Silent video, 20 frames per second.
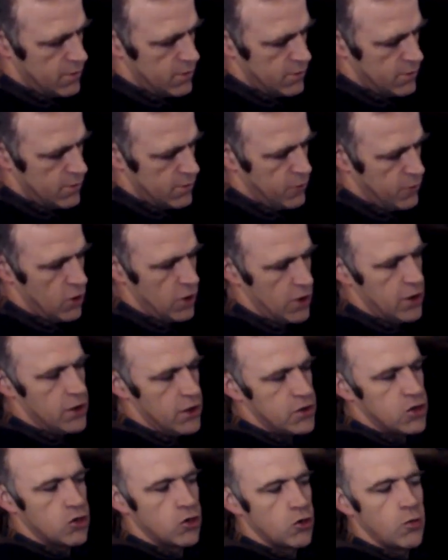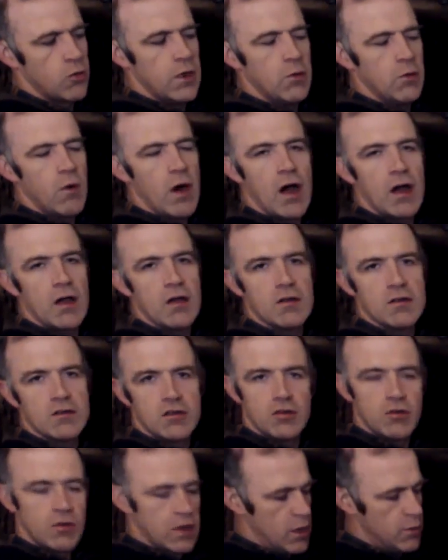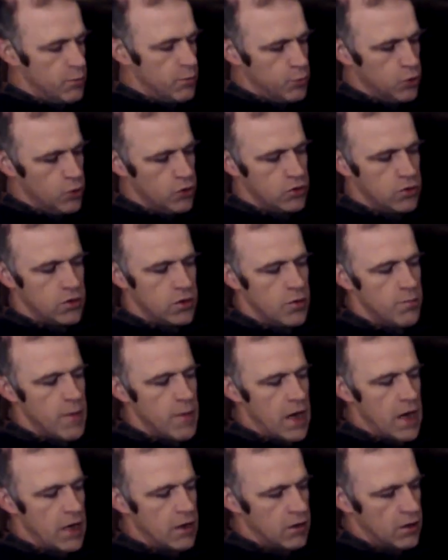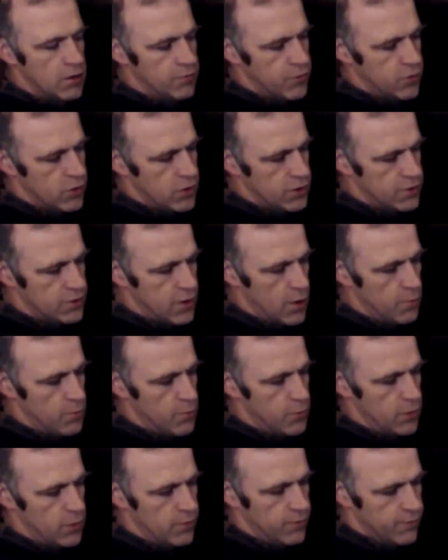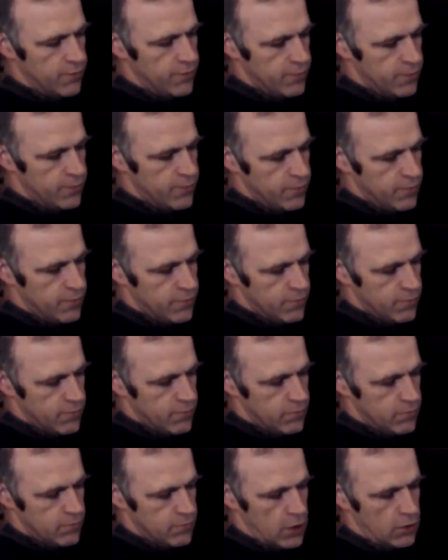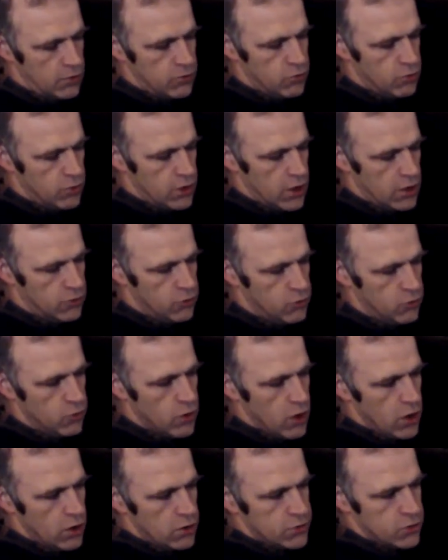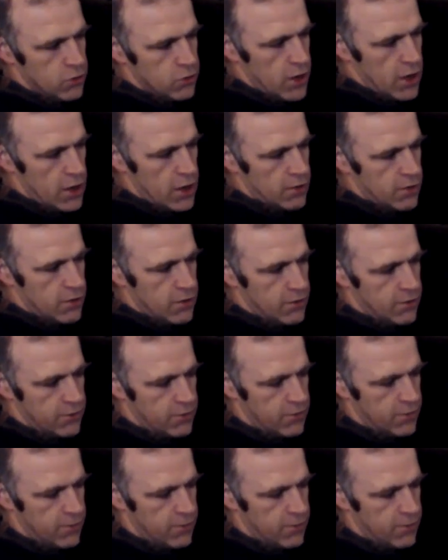For each 3 wires, you can put a magnet, for example. But you can do also like this.